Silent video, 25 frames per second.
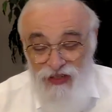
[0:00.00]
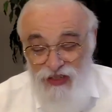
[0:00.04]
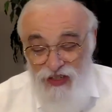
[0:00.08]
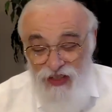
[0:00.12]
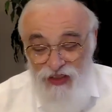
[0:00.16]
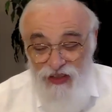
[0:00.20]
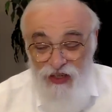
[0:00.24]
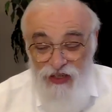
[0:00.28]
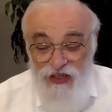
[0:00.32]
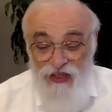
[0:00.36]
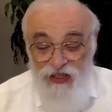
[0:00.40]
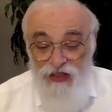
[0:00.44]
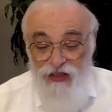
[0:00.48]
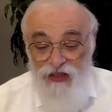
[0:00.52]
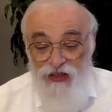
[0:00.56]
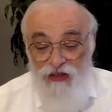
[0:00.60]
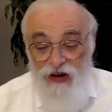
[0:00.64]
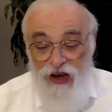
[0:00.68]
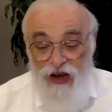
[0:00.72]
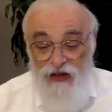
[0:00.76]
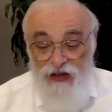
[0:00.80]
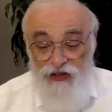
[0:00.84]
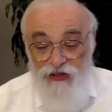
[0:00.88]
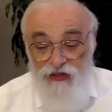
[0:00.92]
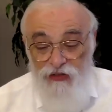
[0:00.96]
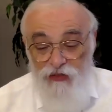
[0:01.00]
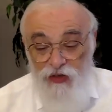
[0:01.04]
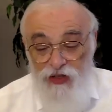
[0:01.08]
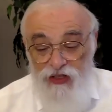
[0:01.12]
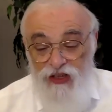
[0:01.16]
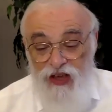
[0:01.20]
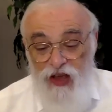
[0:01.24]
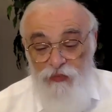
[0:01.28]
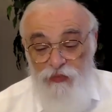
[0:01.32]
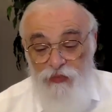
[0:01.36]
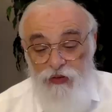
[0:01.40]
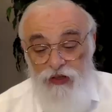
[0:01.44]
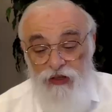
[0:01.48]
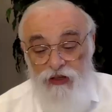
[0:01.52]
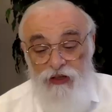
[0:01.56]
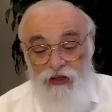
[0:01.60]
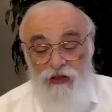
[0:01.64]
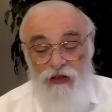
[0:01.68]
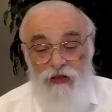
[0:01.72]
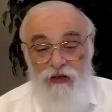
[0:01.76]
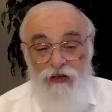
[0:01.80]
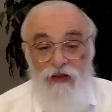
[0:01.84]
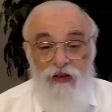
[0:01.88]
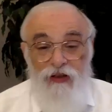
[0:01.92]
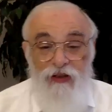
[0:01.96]
this interaction, what's happening
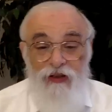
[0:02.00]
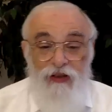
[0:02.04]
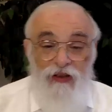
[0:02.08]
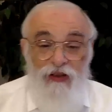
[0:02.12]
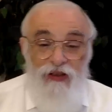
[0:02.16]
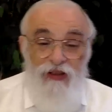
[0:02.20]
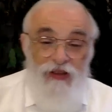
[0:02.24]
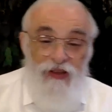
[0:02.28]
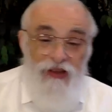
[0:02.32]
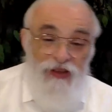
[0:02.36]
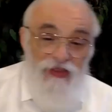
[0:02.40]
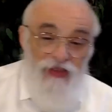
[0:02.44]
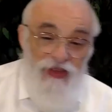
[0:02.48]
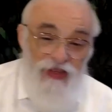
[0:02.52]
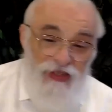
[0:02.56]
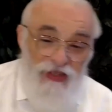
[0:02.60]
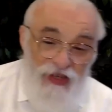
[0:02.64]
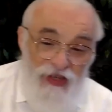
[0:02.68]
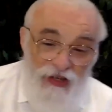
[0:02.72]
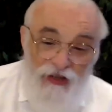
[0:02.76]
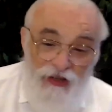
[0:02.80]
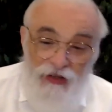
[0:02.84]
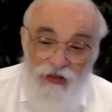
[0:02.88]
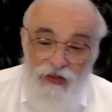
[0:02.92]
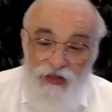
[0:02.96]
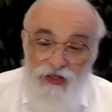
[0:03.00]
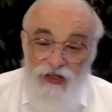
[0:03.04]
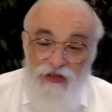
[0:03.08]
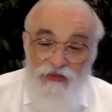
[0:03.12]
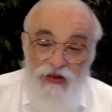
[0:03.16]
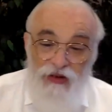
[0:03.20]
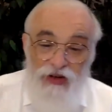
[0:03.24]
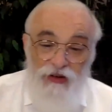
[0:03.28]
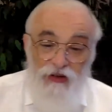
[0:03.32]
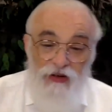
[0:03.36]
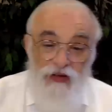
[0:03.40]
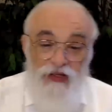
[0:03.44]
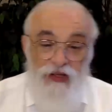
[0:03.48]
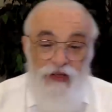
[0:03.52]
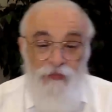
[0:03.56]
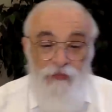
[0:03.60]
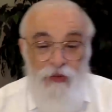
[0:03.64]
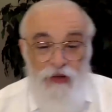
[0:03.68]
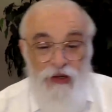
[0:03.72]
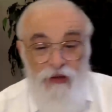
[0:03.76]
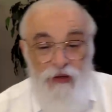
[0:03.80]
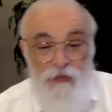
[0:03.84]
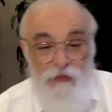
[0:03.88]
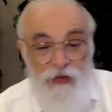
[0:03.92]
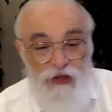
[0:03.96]
here? The Seichel surrenders,
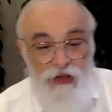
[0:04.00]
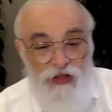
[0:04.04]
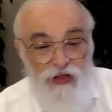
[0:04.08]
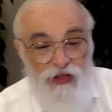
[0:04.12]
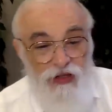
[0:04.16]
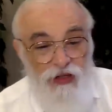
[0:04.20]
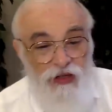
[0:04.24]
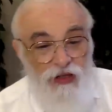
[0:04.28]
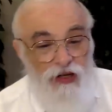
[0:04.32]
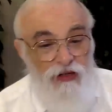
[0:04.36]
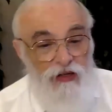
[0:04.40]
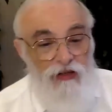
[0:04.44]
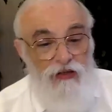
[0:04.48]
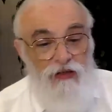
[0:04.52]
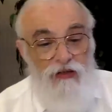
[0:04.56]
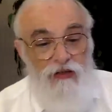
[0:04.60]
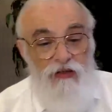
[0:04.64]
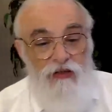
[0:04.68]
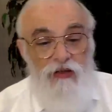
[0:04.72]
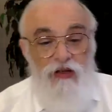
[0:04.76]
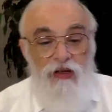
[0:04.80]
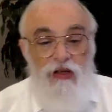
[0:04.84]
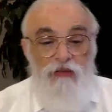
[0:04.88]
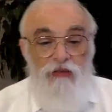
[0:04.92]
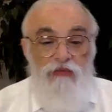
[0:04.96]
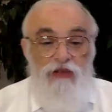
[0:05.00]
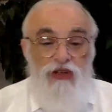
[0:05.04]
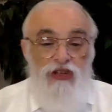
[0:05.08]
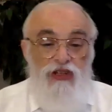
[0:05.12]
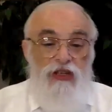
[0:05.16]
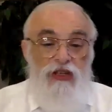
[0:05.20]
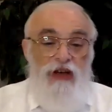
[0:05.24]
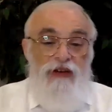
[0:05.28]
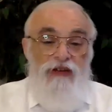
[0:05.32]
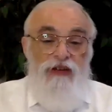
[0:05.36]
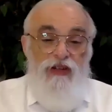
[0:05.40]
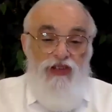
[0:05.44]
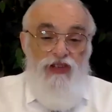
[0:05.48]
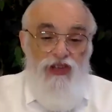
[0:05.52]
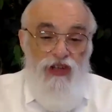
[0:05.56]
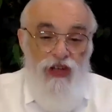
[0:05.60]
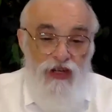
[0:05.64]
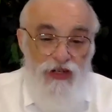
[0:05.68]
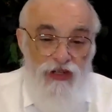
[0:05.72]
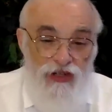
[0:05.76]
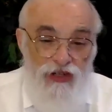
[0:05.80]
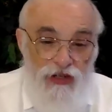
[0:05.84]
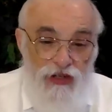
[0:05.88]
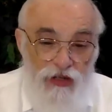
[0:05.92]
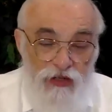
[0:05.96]
capitulates. Mishana
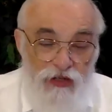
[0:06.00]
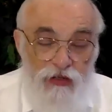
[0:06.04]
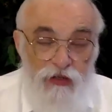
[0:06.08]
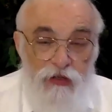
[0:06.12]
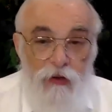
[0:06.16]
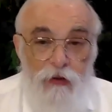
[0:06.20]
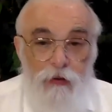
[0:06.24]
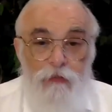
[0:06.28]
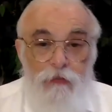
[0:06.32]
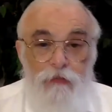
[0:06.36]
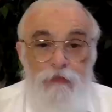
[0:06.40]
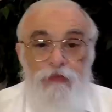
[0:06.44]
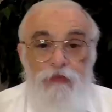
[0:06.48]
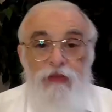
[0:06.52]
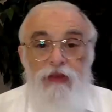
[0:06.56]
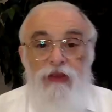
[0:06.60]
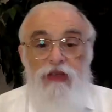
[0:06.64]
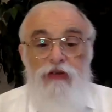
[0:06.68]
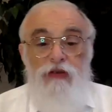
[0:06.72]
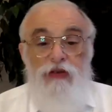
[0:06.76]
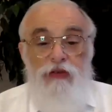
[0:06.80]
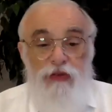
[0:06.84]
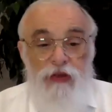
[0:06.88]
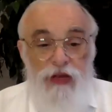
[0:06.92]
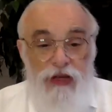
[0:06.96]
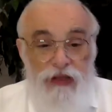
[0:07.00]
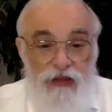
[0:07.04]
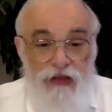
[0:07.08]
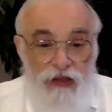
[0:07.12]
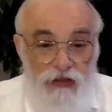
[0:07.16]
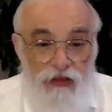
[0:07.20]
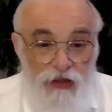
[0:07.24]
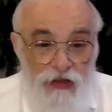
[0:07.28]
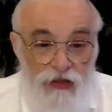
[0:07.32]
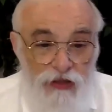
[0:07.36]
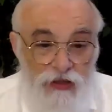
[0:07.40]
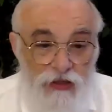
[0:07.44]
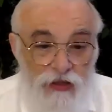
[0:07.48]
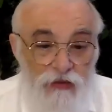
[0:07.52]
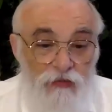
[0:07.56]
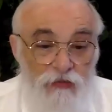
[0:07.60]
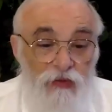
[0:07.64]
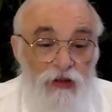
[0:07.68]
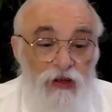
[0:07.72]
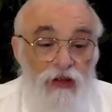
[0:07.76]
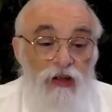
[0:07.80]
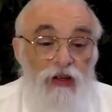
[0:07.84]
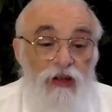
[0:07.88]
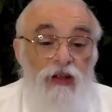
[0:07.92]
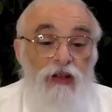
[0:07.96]
changes to reflect the Rotzen.
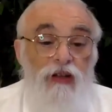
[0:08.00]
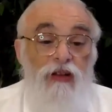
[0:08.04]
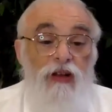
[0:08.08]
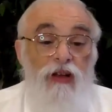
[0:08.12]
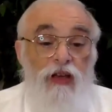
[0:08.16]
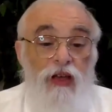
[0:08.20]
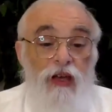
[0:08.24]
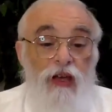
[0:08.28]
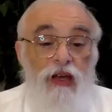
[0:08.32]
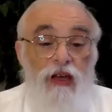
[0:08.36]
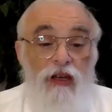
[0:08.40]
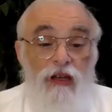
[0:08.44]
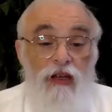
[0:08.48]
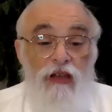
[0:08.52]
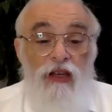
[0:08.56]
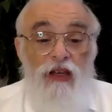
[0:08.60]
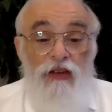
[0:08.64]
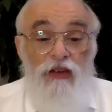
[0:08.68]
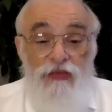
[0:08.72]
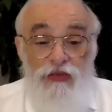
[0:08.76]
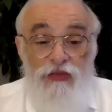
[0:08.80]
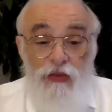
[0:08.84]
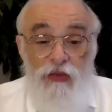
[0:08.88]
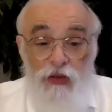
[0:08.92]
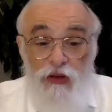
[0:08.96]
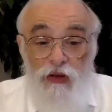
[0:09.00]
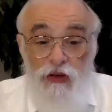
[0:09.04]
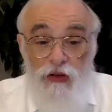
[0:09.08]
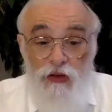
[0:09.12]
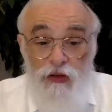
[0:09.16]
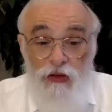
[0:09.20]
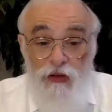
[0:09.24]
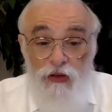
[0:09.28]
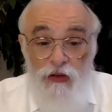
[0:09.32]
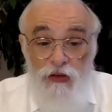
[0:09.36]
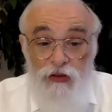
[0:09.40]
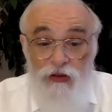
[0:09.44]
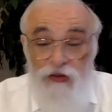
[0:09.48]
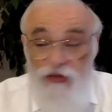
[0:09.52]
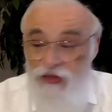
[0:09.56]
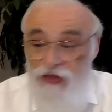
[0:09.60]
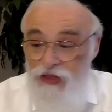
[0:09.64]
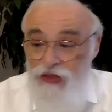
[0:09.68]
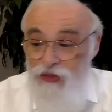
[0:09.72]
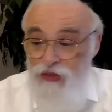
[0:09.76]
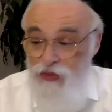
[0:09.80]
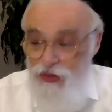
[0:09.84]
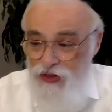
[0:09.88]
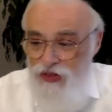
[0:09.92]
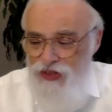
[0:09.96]
Therefore,
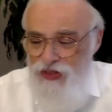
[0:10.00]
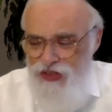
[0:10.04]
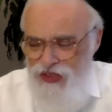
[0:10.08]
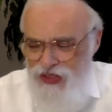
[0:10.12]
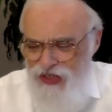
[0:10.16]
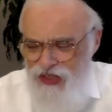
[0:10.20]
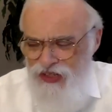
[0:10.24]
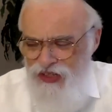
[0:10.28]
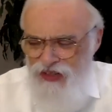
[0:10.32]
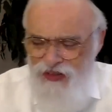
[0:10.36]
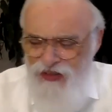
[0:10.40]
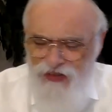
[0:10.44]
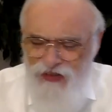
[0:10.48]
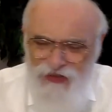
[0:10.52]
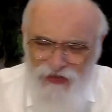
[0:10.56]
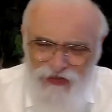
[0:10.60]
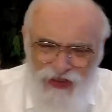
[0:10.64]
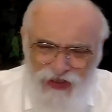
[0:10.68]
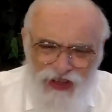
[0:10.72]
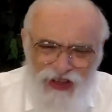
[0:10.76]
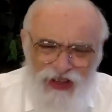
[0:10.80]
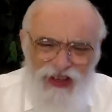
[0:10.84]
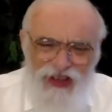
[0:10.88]
key words here.